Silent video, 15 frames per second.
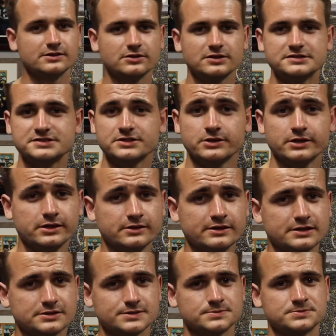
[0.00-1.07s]
know, consider hitting
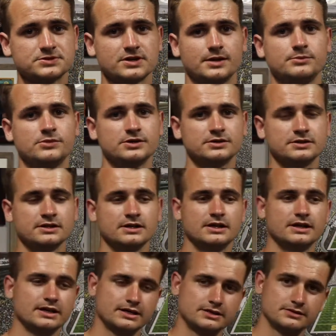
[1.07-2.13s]
that subscribe button.
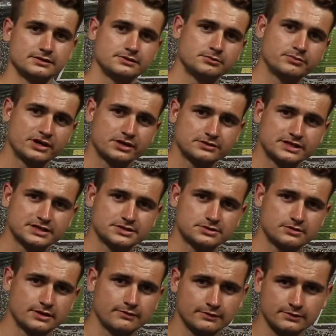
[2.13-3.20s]
Hit the little bell next to
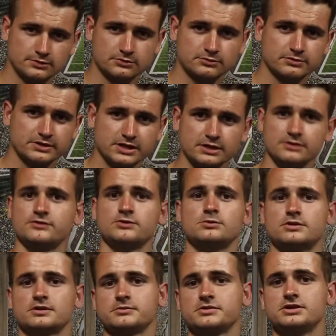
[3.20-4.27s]
it. Give it a little ring if you
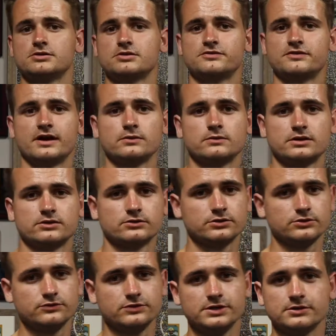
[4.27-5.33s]
want to be notified whenever a
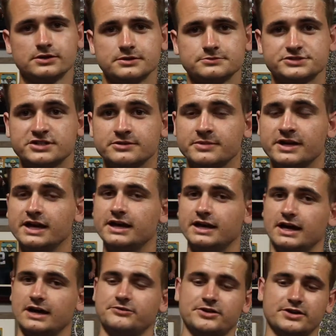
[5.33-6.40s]
new video comes up.
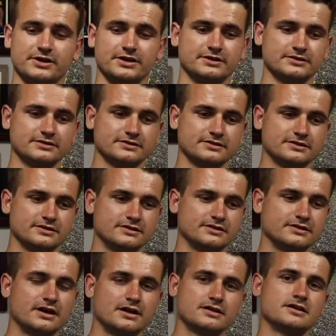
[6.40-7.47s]
I've got a
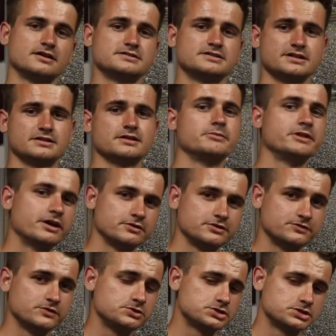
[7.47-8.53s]
lot of content coming out in
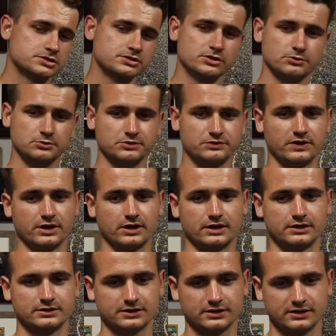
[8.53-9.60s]
the future. We've got